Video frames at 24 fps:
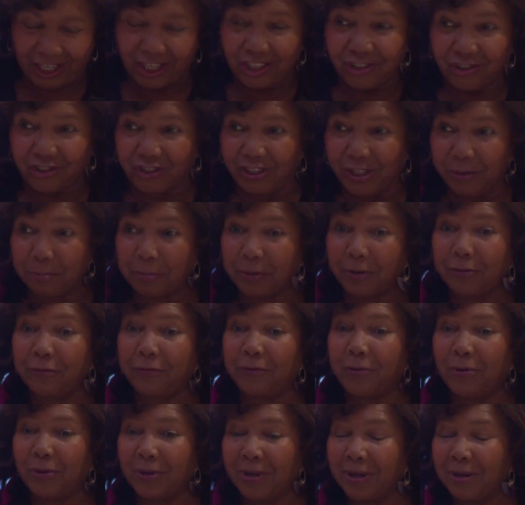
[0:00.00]
She
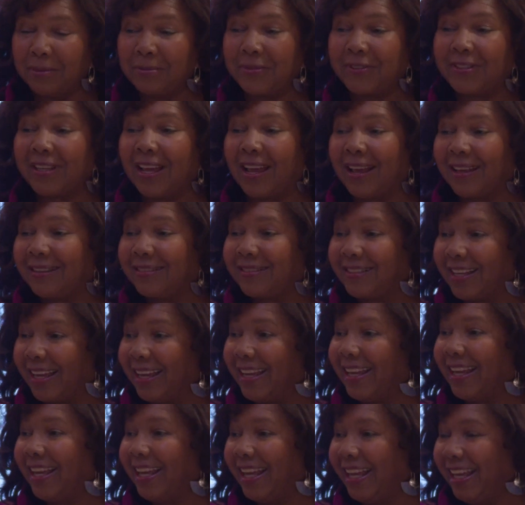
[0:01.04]
performs as
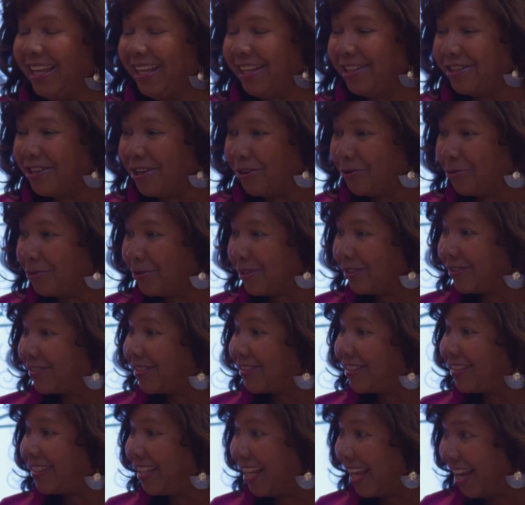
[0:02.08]
a keynote
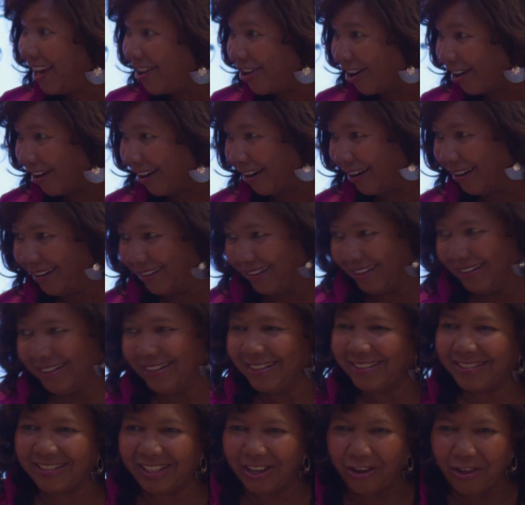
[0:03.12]
singer.
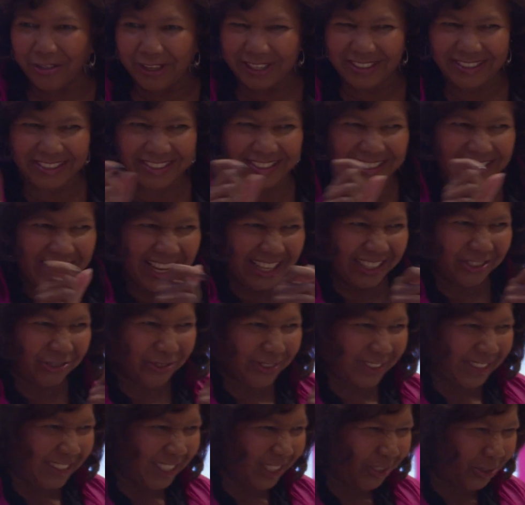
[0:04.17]
See all these
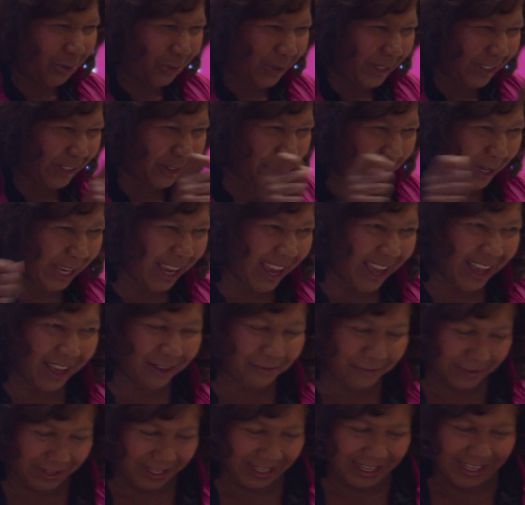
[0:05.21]
interesting twists we have?
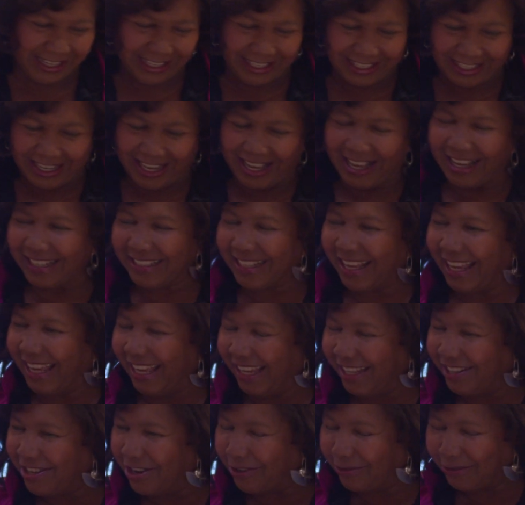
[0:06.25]
A
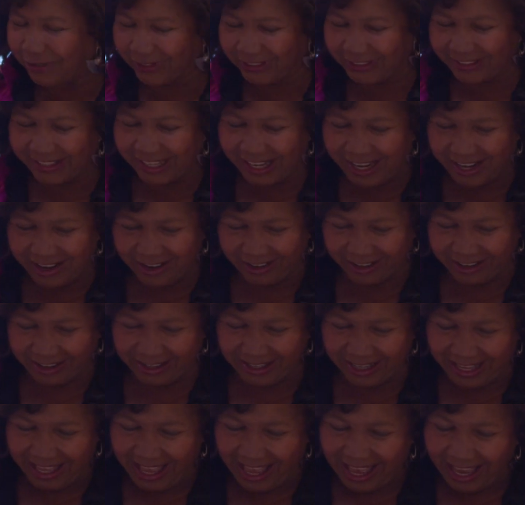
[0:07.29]
keynote singer,
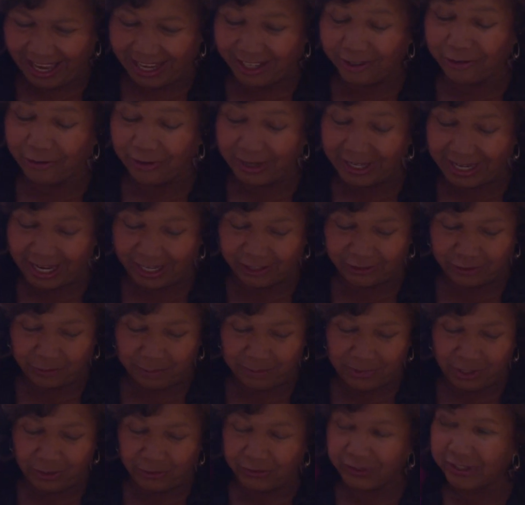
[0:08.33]
and creates
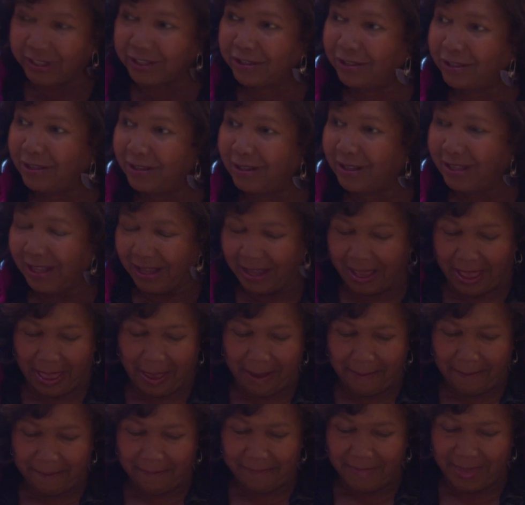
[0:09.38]
musical
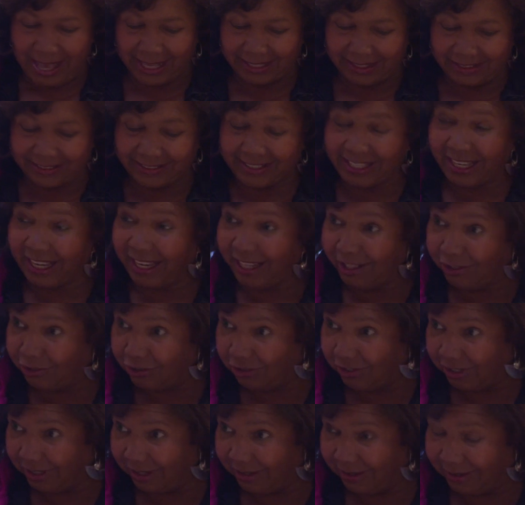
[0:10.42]

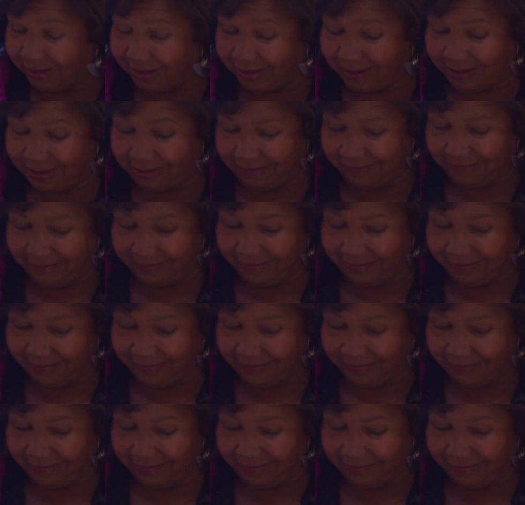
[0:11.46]
meditations,